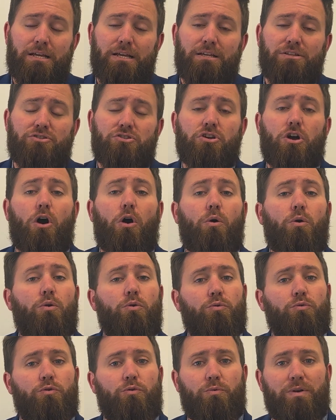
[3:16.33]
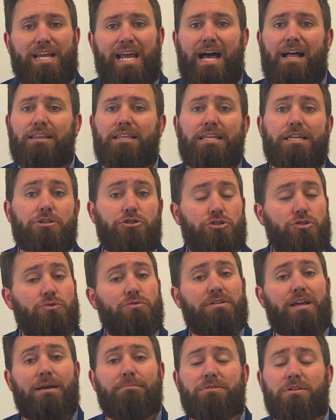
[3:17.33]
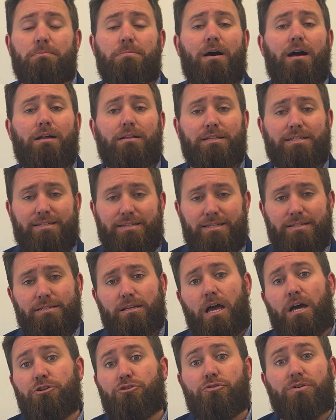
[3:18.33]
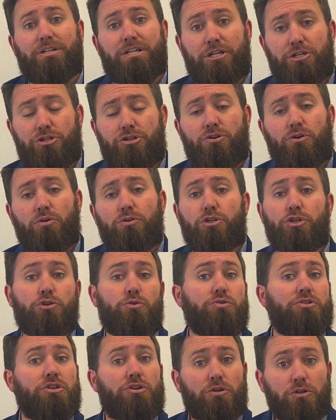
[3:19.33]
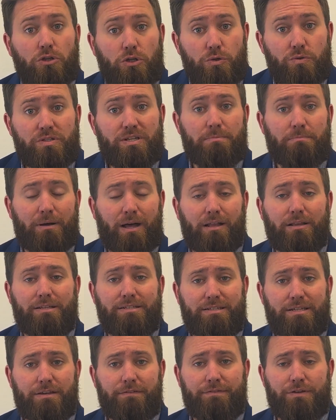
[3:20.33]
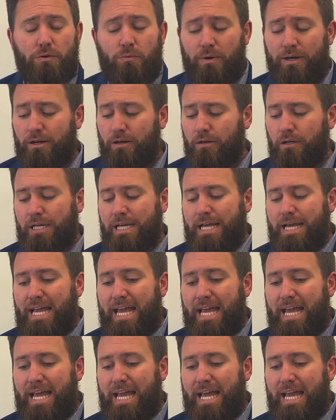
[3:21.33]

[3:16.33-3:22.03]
So the reality is two types of policies: a traditional use it or lose it policy, if you will,